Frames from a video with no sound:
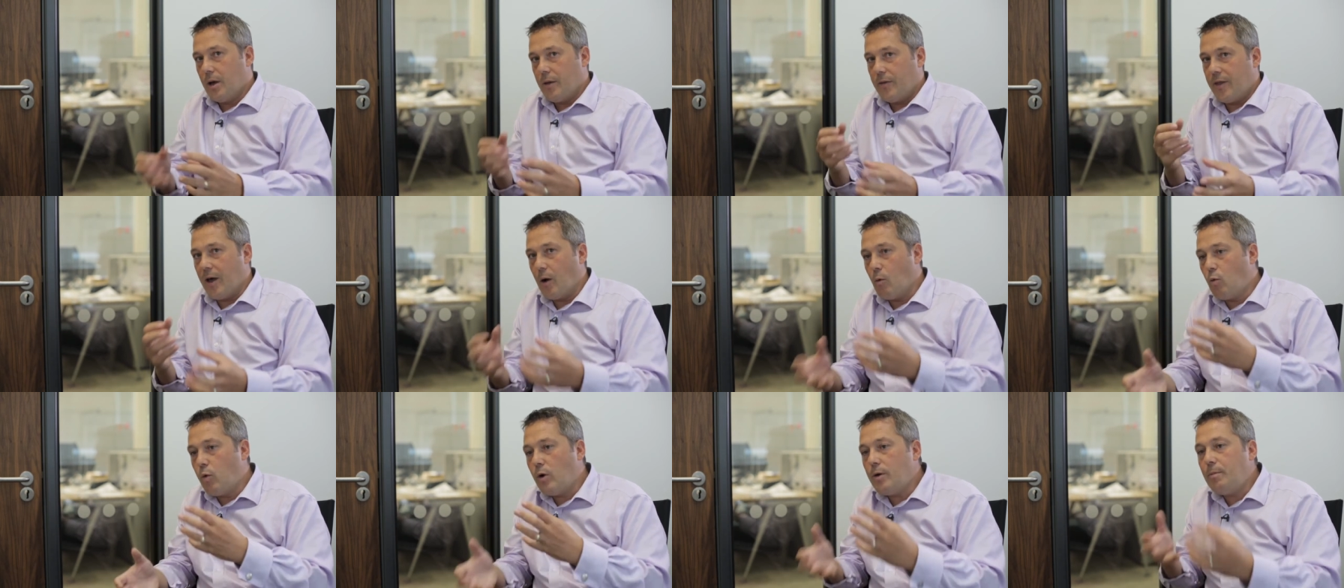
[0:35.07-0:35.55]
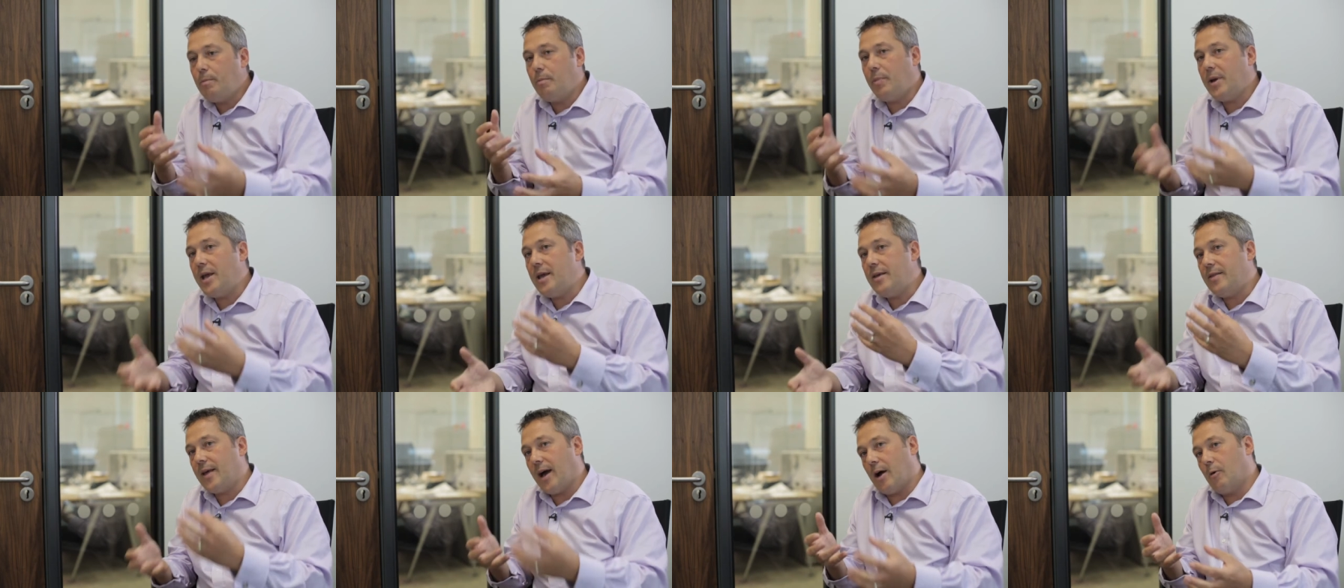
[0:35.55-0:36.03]
there would
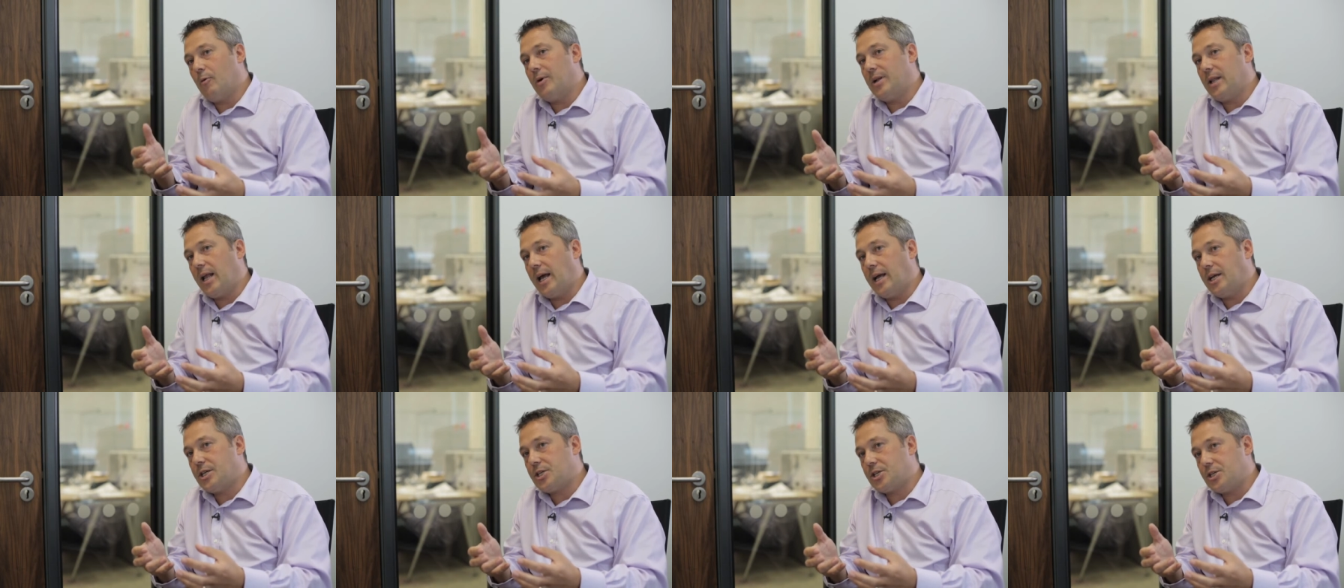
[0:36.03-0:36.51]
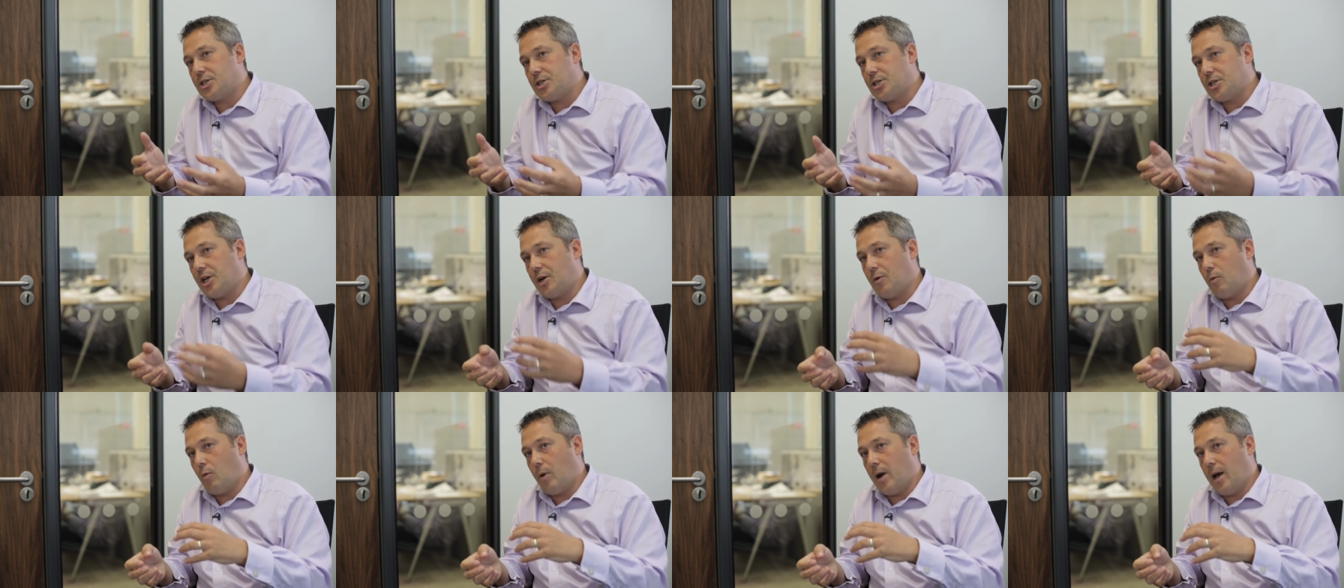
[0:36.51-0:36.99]
be that
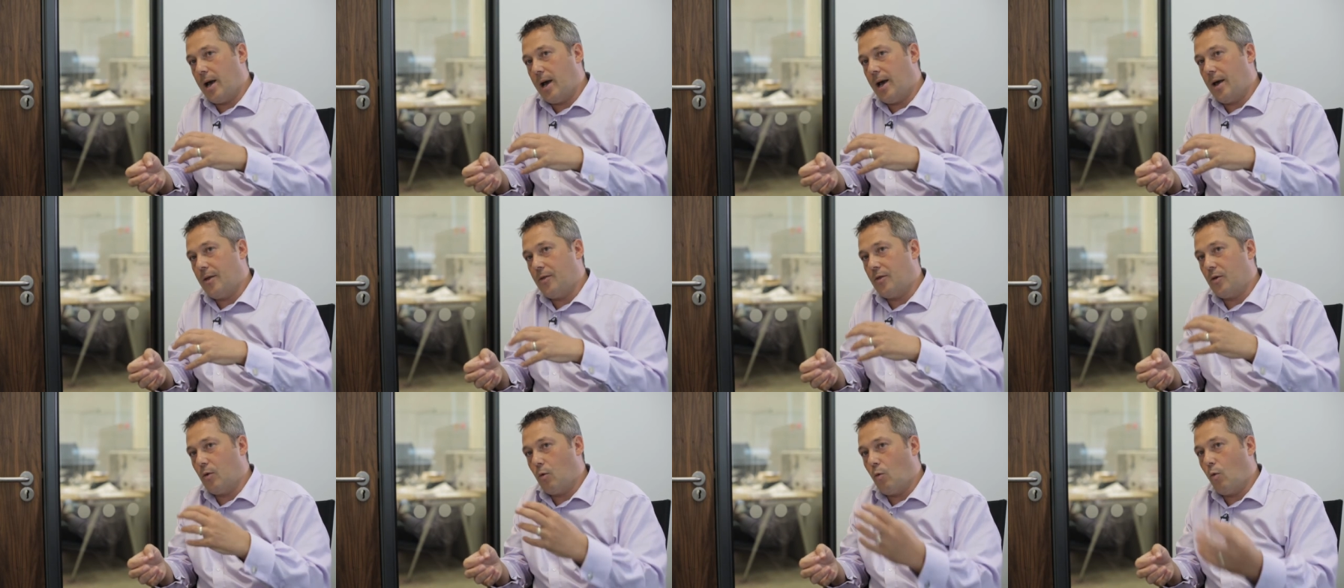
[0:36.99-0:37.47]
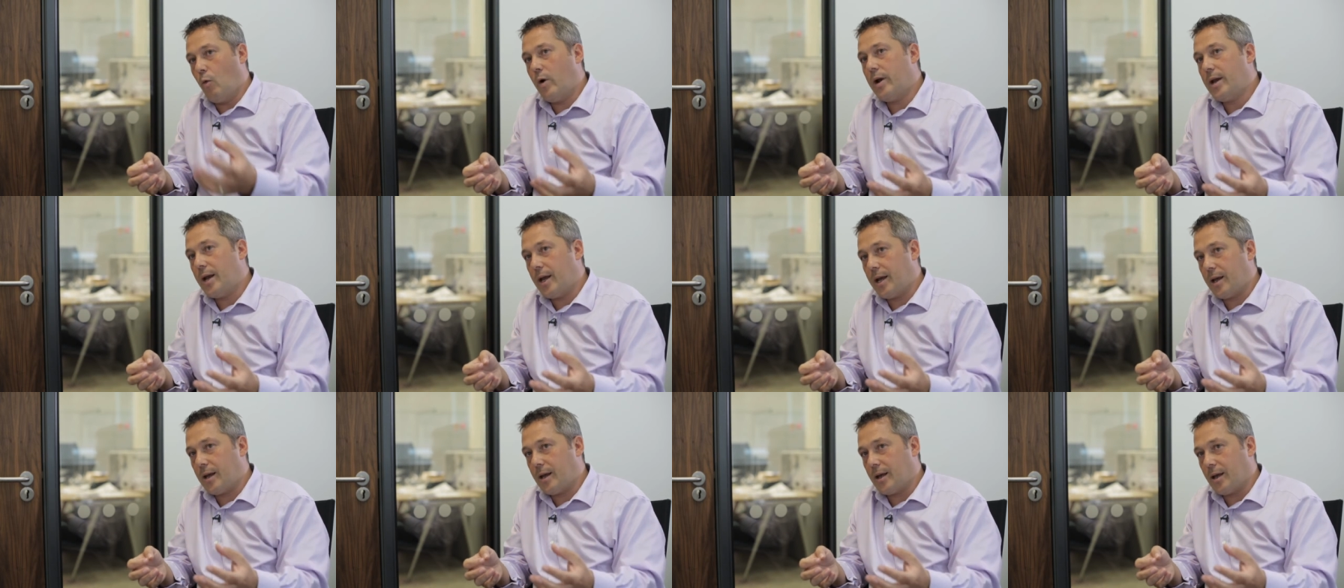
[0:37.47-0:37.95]
relationship where the
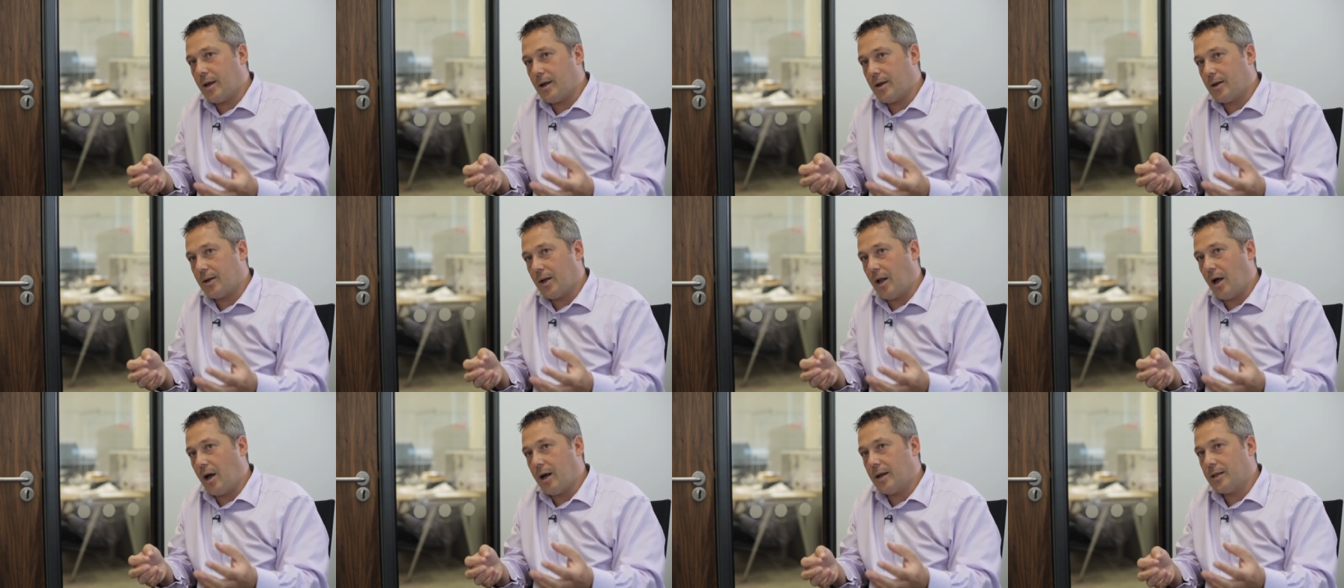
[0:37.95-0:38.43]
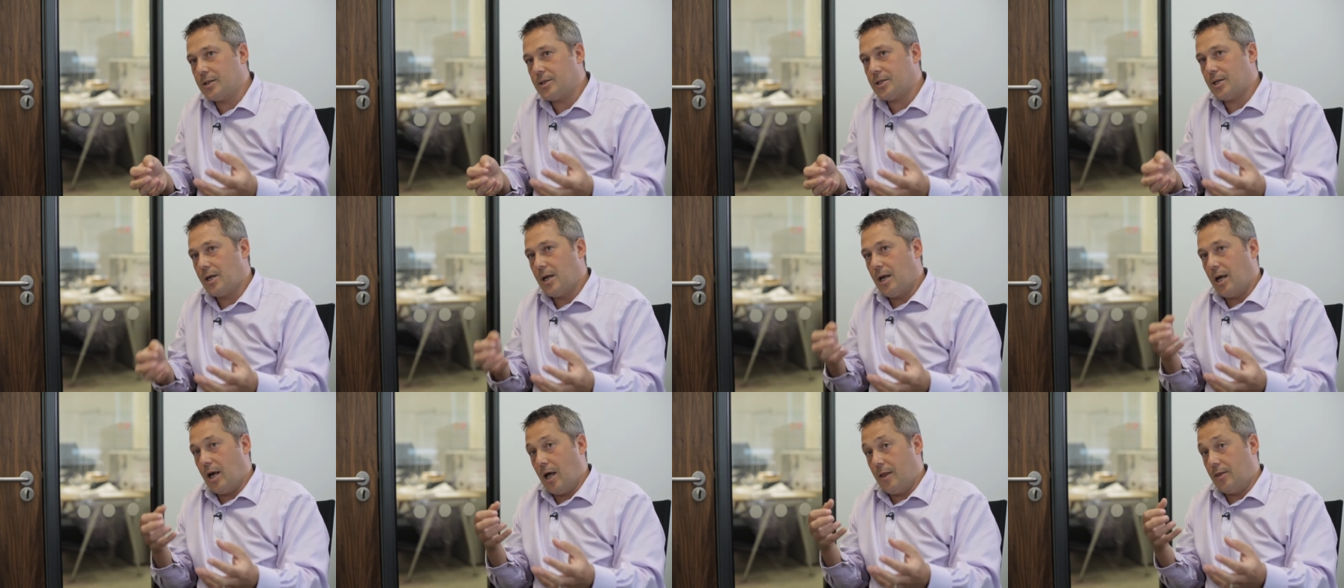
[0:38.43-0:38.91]
winning client
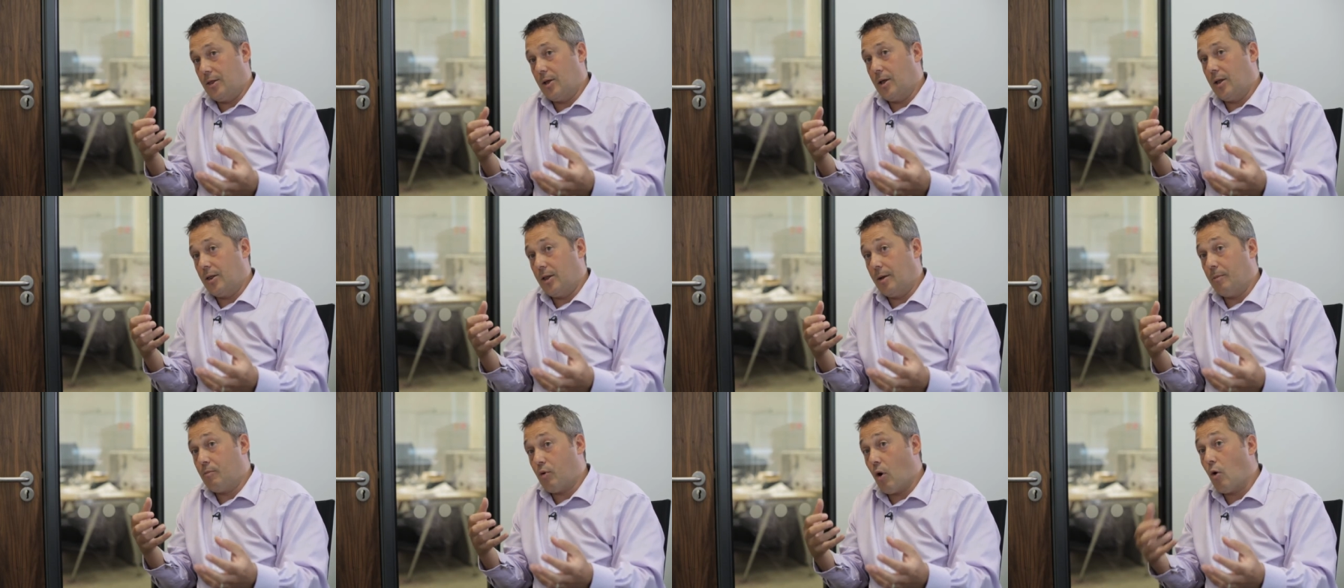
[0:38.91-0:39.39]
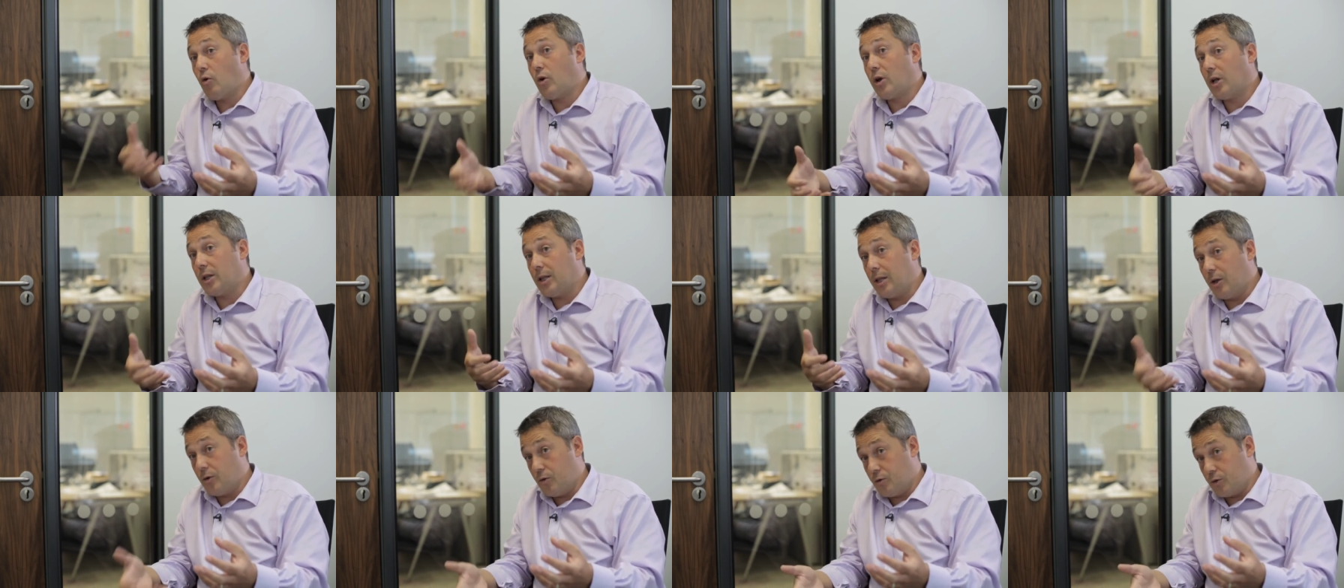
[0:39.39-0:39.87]
and the broker
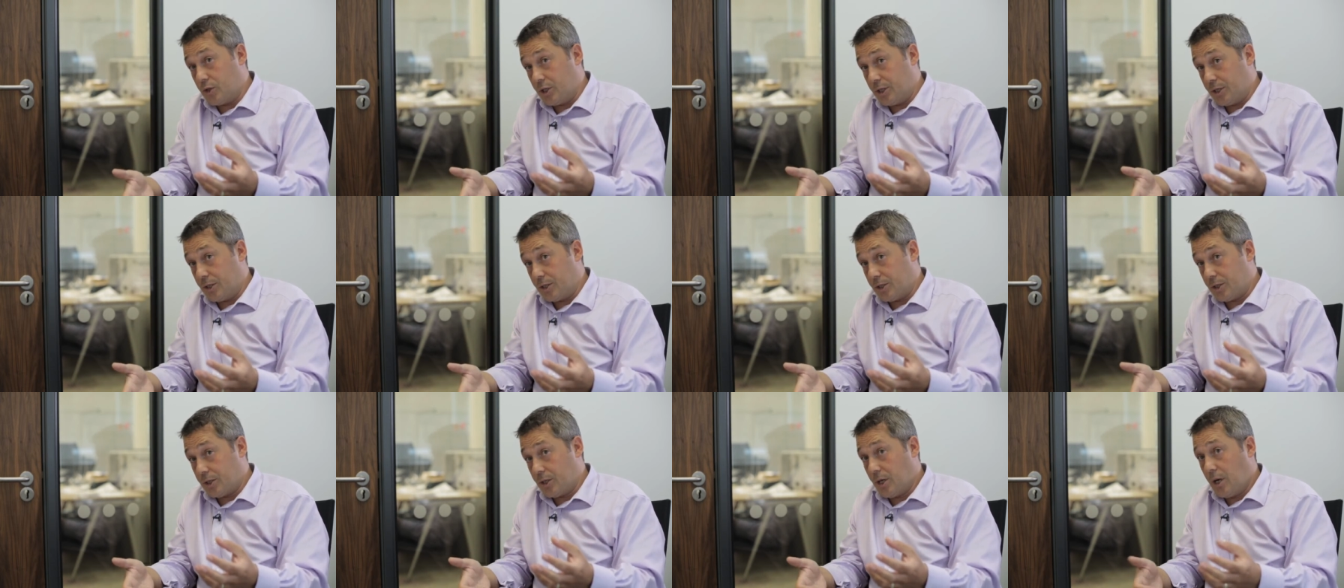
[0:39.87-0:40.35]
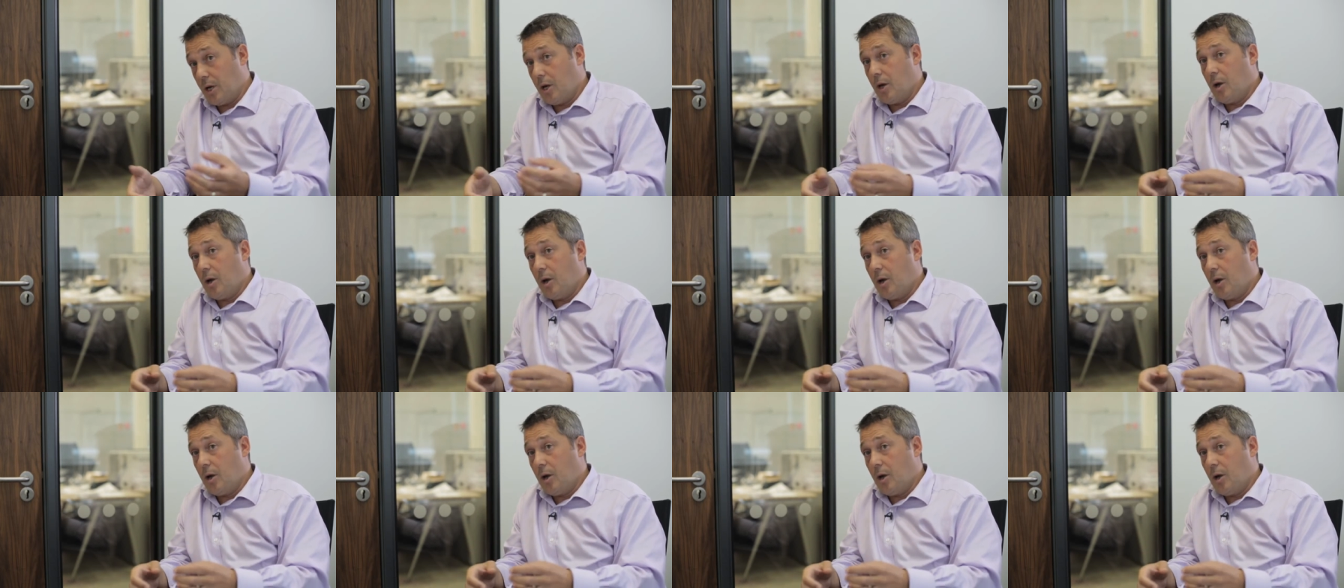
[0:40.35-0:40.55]
loses.